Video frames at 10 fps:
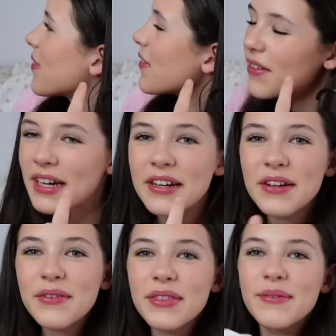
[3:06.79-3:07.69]
Well, I don't
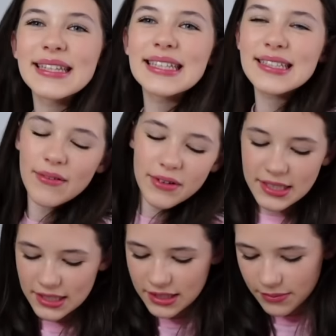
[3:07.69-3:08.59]
know what the weather's. I'm gonna
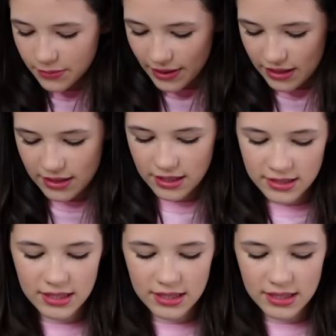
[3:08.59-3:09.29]
search up the weather because.